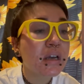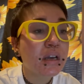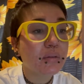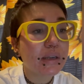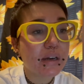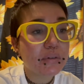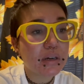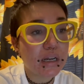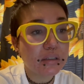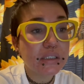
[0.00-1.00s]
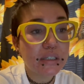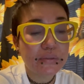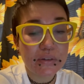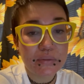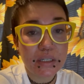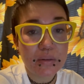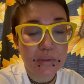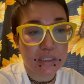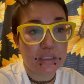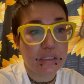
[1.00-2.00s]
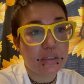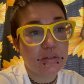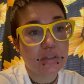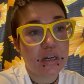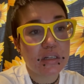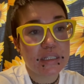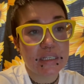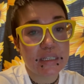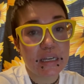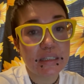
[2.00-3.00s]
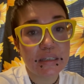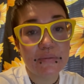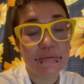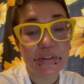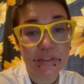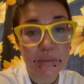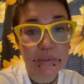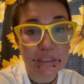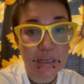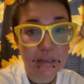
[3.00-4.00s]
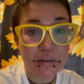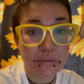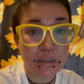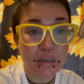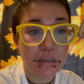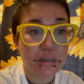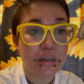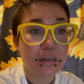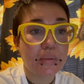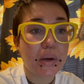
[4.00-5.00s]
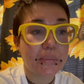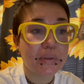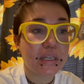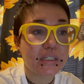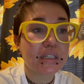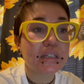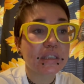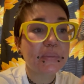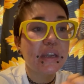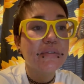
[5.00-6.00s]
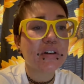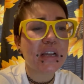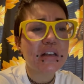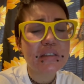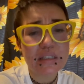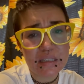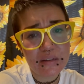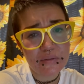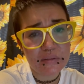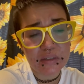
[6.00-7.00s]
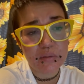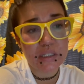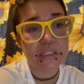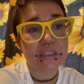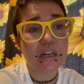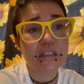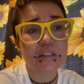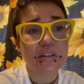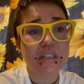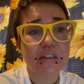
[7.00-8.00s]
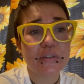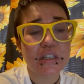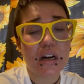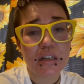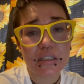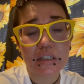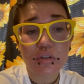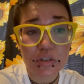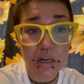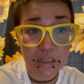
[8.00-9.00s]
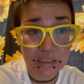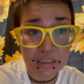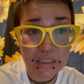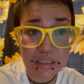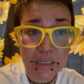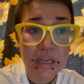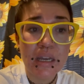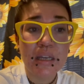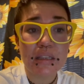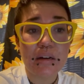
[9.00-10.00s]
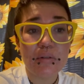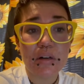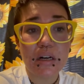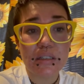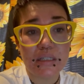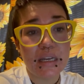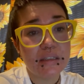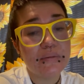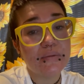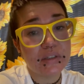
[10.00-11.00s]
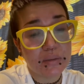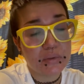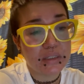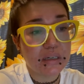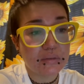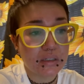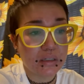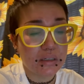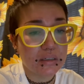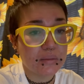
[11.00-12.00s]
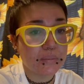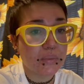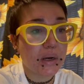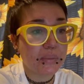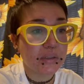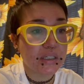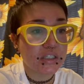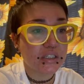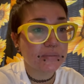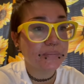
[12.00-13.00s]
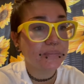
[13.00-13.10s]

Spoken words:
We have our LD50, which is the dose causing death in 50% of the population. And then we have our LC50, which is the concentration of a toxin or toxint that will cause death in 50% of the population.